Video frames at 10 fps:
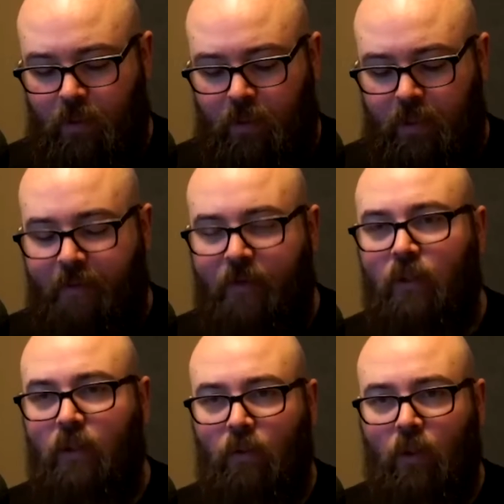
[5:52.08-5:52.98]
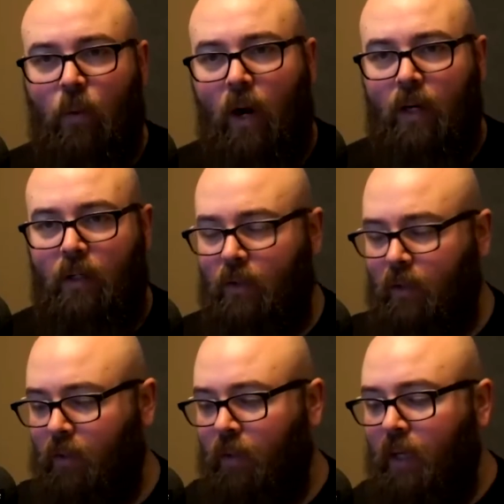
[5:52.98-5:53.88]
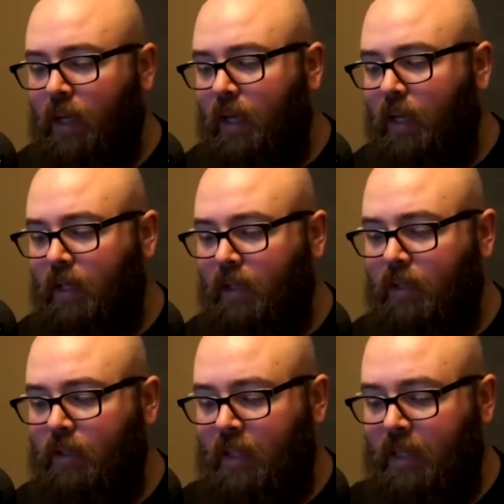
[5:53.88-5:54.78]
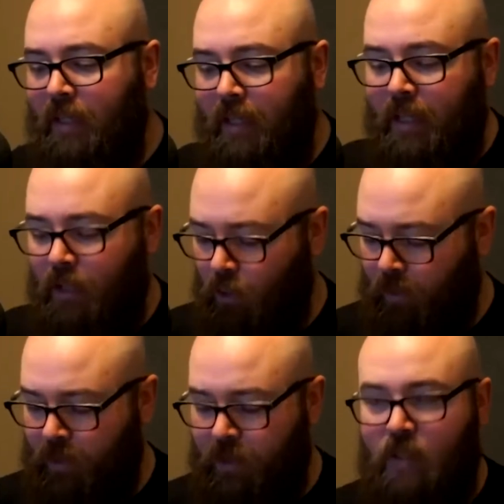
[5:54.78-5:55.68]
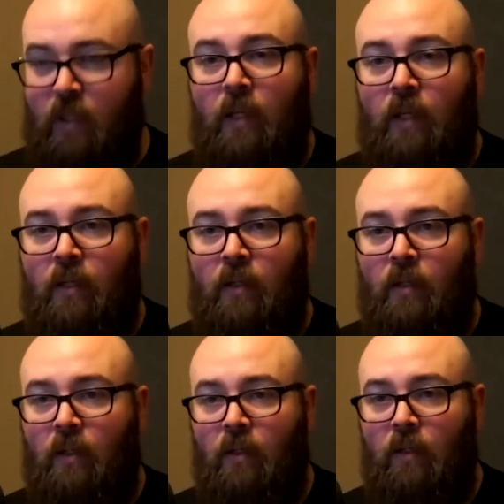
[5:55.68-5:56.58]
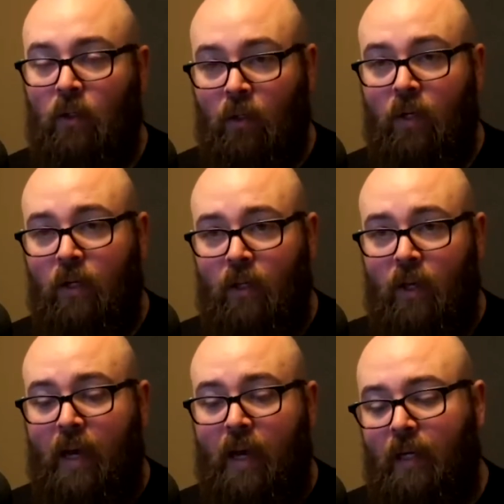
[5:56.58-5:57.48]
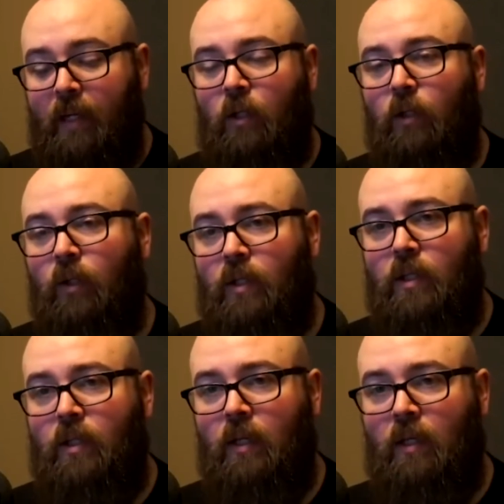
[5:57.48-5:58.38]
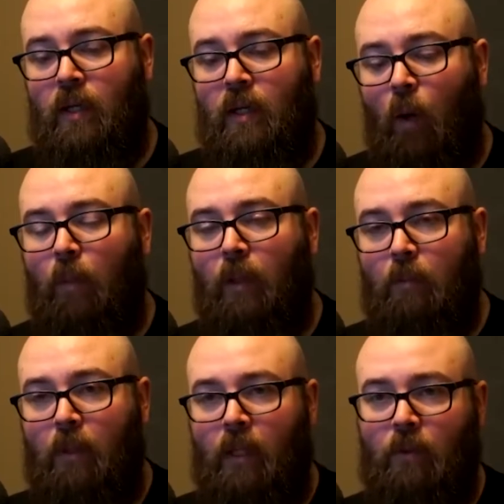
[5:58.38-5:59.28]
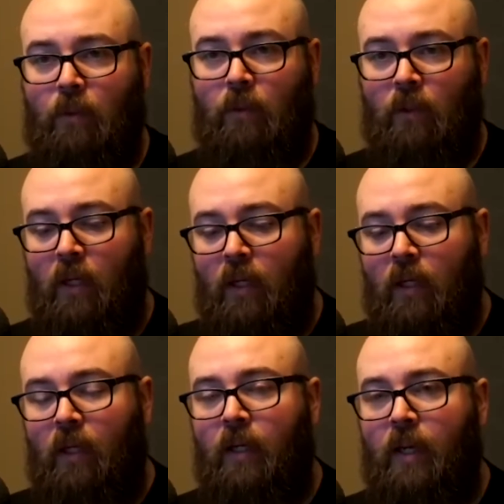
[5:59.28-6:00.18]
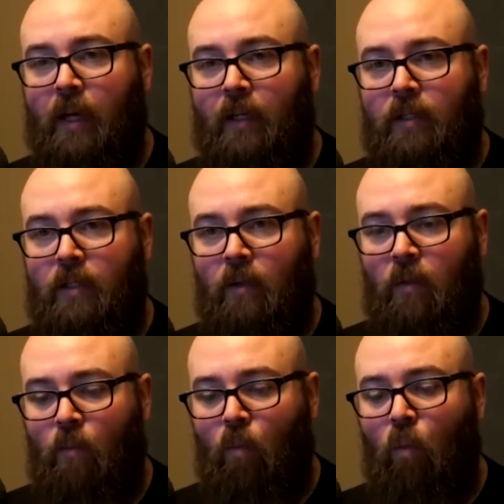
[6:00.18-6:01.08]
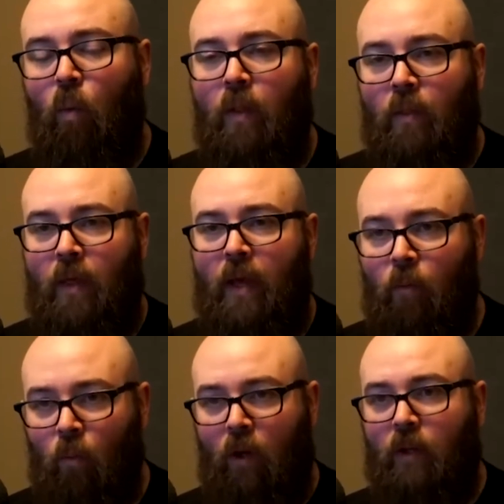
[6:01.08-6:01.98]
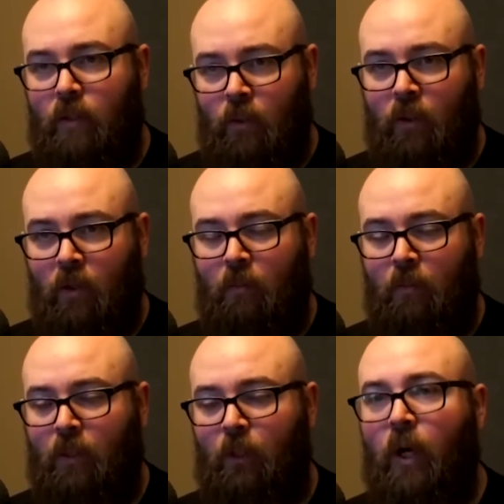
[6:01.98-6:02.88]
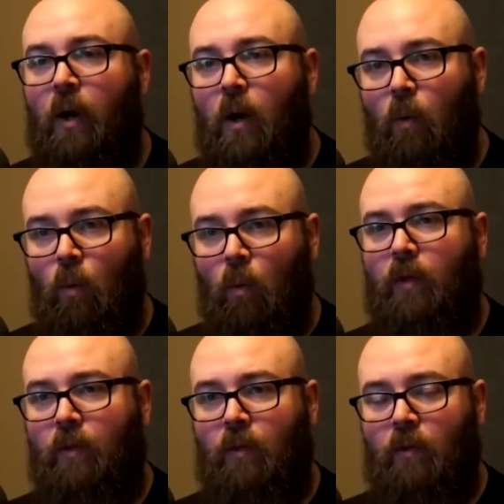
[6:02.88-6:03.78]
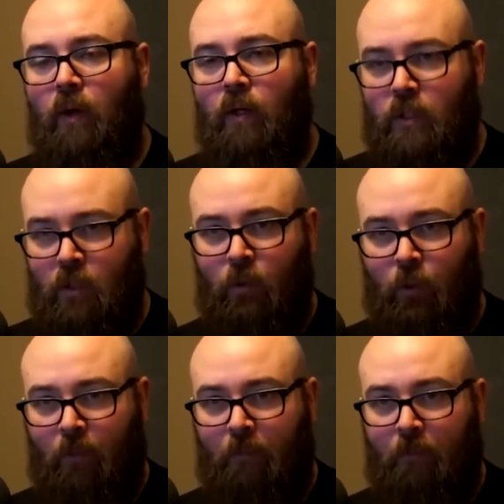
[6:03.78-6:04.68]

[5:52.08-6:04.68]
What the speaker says: definitely required though is an interest in learning and an interest in helping people connect what they want to accomplish with a solution.